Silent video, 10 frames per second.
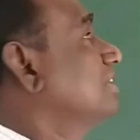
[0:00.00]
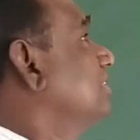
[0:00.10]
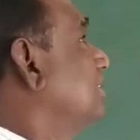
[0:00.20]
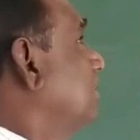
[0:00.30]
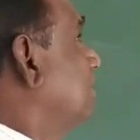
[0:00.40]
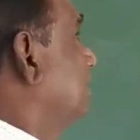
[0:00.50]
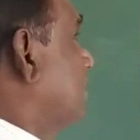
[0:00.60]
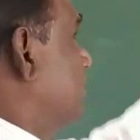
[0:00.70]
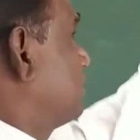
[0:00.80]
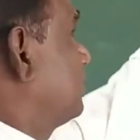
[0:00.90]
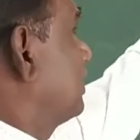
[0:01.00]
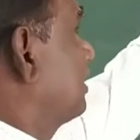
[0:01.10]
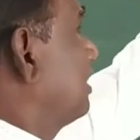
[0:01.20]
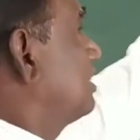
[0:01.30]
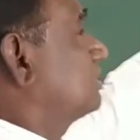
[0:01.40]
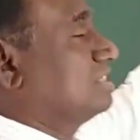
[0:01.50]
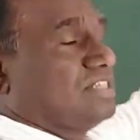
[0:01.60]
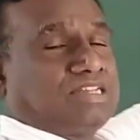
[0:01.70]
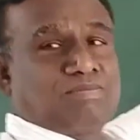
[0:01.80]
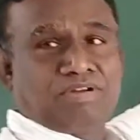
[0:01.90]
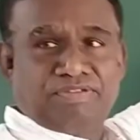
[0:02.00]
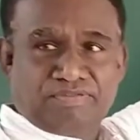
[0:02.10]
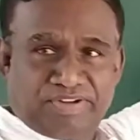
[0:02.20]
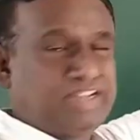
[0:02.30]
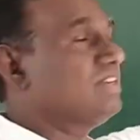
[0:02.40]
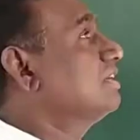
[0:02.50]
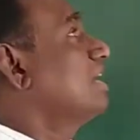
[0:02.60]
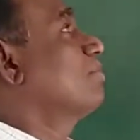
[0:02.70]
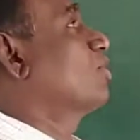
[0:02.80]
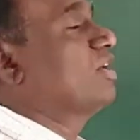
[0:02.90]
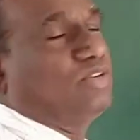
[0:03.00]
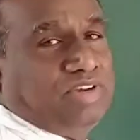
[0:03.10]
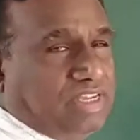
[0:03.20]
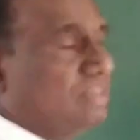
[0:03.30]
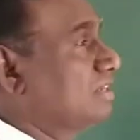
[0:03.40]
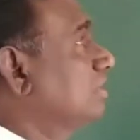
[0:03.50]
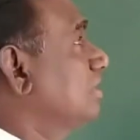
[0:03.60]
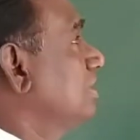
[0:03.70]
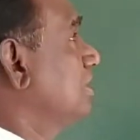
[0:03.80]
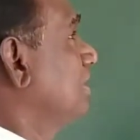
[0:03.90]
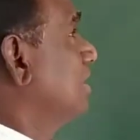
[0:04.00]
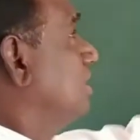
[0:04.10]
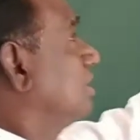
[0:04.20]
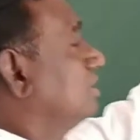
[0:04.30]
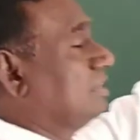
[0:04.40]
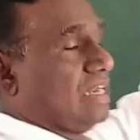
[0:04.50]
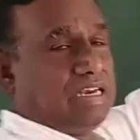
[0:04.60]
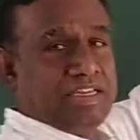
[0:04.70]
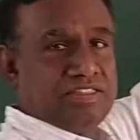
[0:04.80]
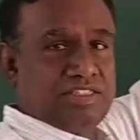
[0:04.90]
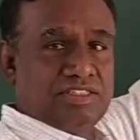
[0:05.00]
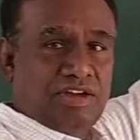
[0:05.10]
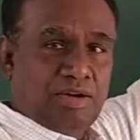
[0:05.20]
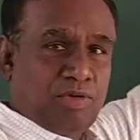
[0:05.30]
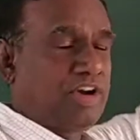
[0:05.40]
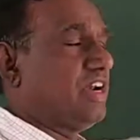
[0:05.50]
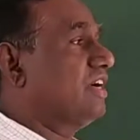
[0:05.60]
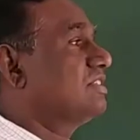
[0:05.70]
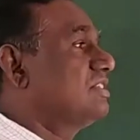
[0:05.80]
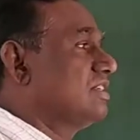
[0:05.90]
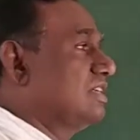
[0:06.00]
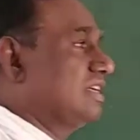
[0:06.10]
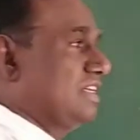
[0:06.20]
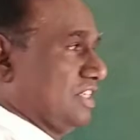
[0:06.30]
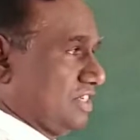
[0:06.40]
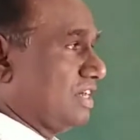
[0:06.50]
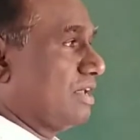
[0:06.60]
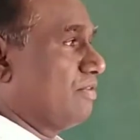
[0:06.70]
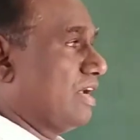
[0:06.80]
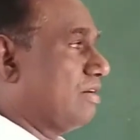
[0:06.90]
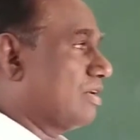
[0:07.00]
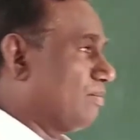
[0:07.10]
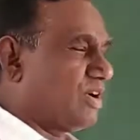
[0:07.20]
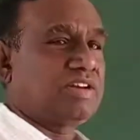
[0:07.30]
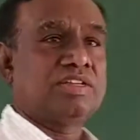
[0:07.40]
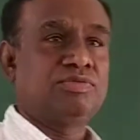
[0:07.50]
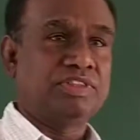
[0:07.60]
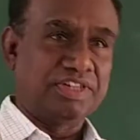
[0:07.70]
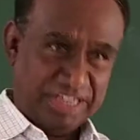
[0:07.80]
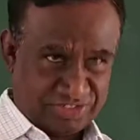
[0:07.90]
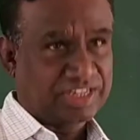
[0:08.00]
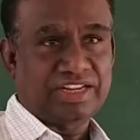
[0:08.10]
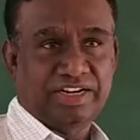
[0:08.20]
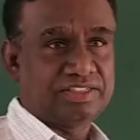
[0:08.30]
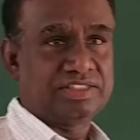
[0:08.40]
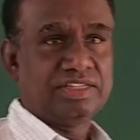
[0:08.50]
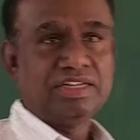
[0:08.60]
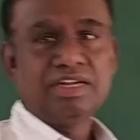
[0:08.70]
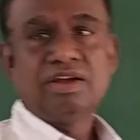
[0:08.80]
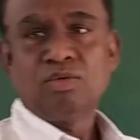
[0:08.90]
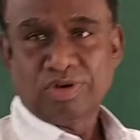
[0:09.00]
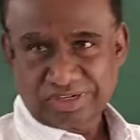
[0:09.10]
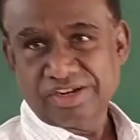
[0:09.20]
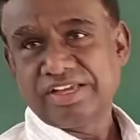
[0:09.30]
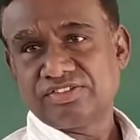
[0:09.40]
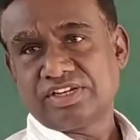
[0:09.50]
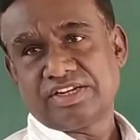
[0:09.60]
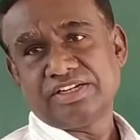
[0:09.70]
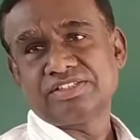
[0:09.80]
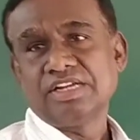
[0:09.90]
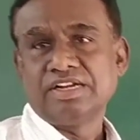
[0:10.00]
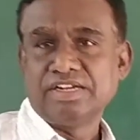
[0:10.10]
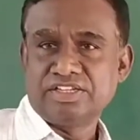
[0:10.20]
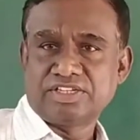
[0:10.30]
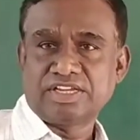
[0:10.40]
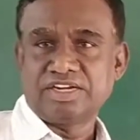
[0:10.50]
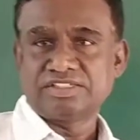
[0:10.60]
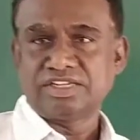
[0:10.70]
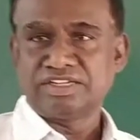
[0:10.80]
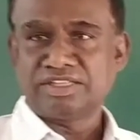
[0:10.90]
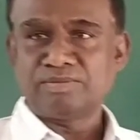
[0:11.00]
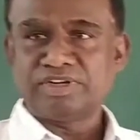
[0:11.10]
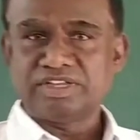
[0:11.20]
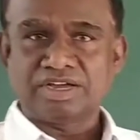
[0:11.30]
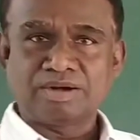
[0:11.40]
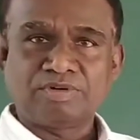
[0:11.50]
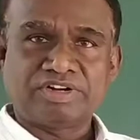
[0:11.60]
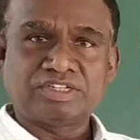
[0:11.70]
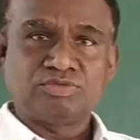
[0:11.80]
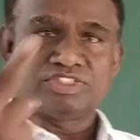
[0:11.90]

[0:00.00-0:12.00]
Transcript: the chemistry class number 15 I am going to take. The headlines is carbohydrates. Yesterday we have come across with the disaccharides. What are disaccharides? Disaccharides are nothing but the carbohydrates which